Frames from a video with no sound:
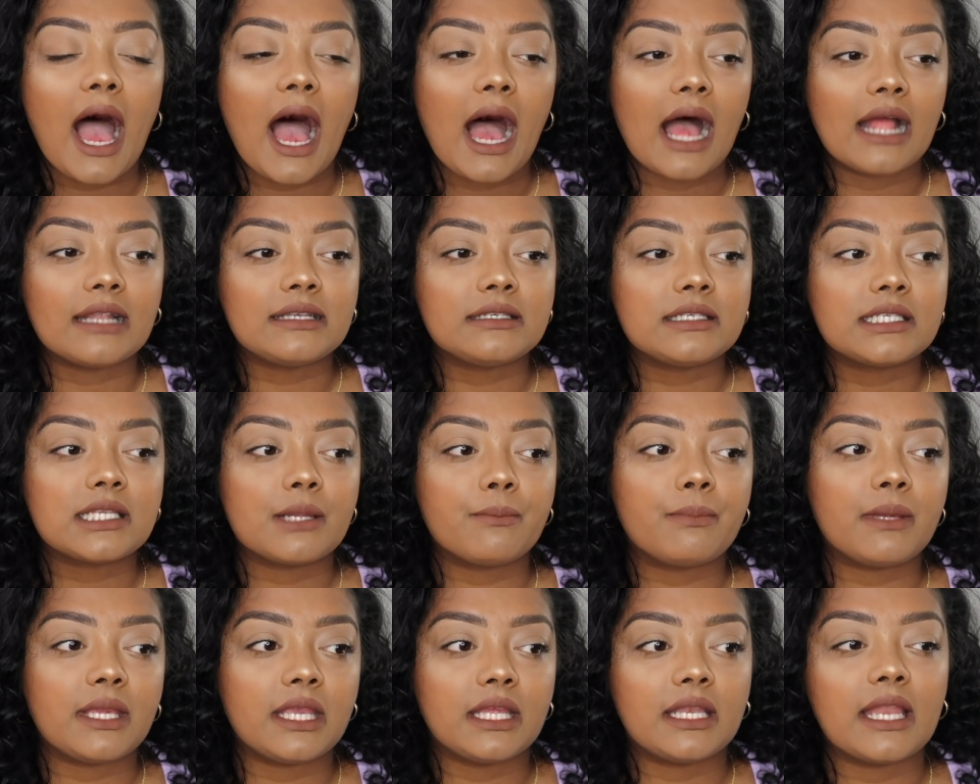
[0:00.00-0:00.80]

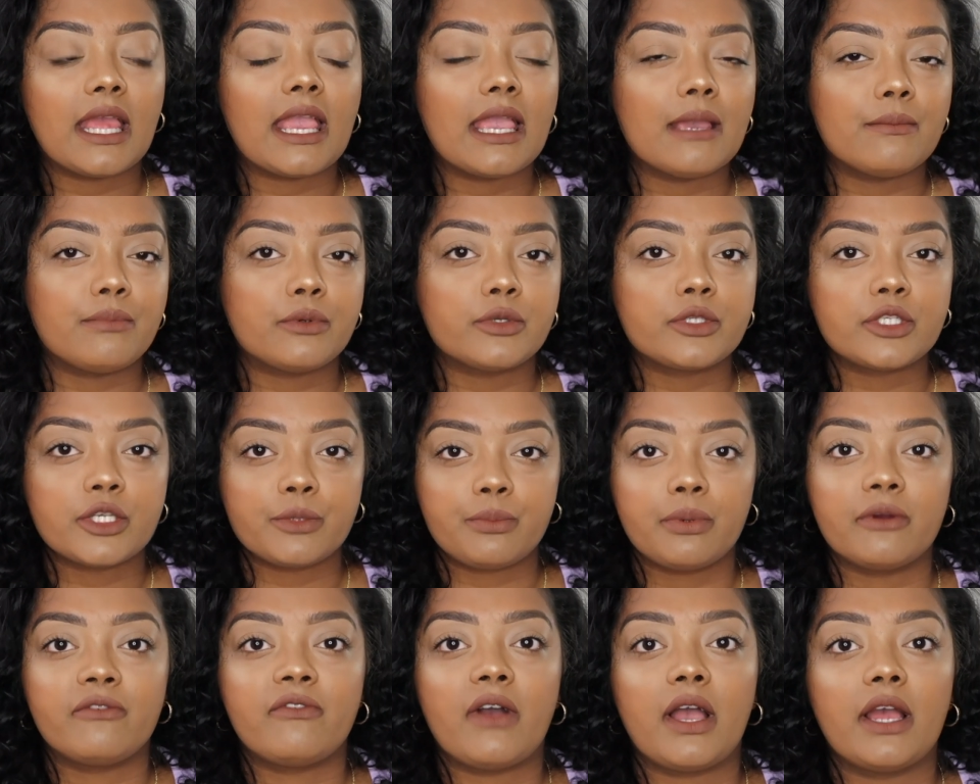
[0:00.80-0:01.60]
and being able to
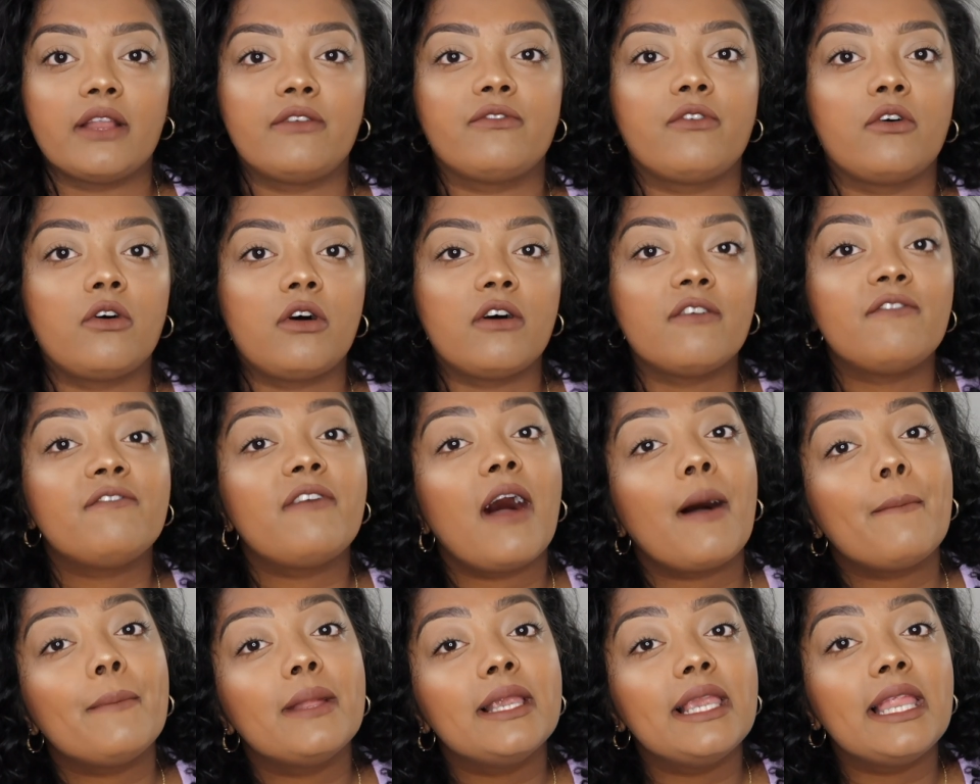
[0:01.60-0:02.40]
provide for a
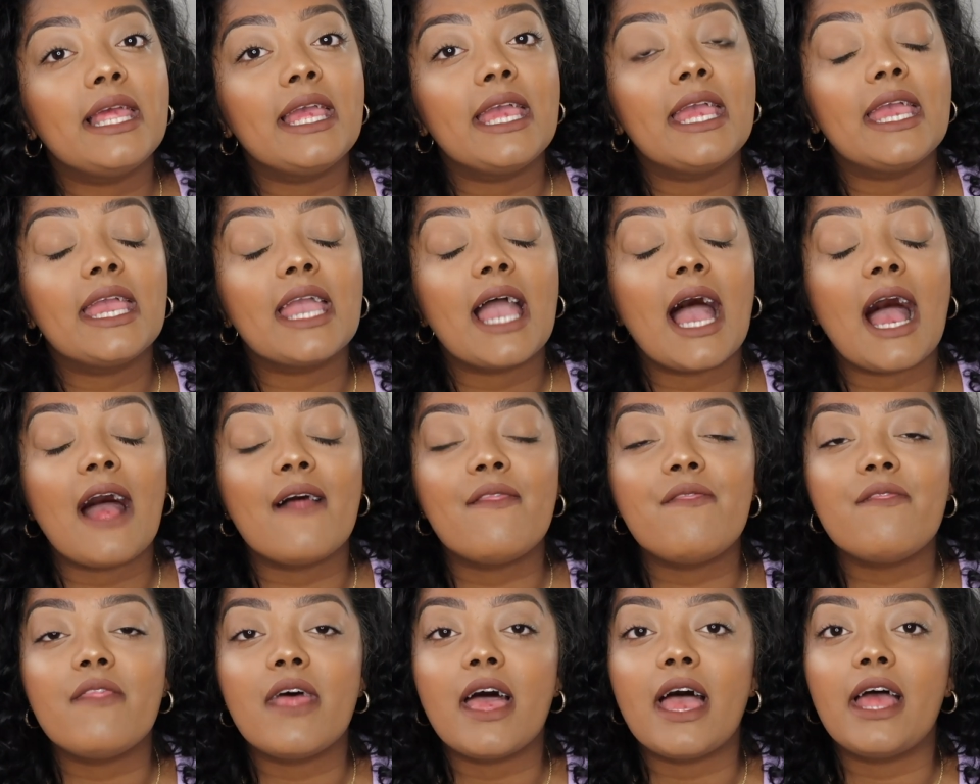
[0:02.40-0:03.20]
family,
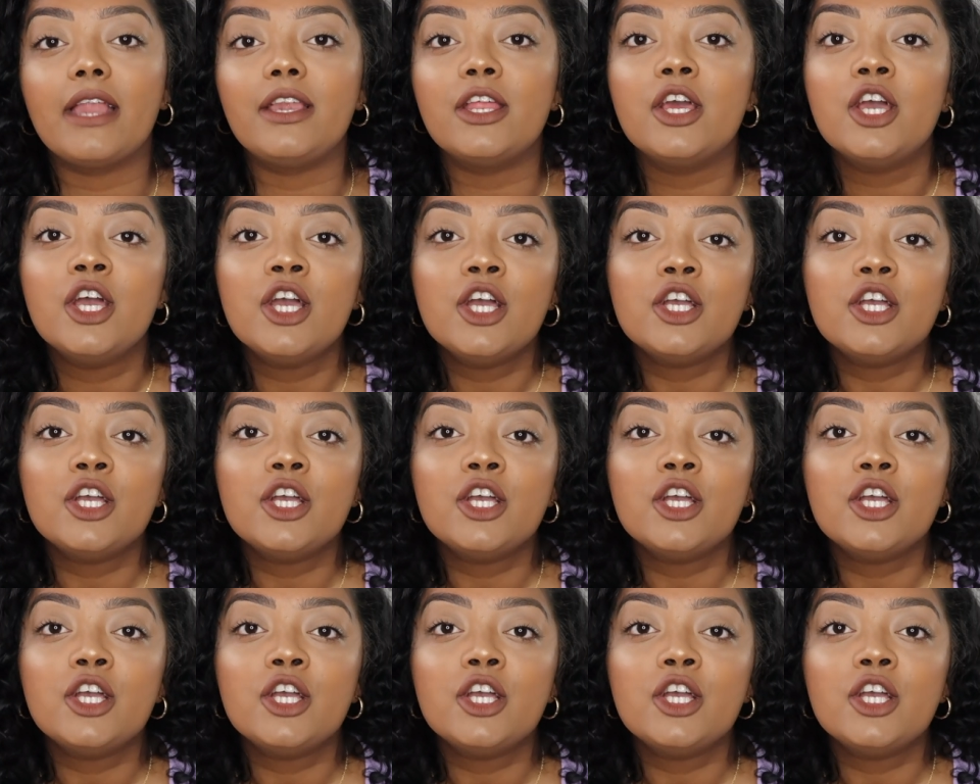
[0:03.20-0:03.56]
and then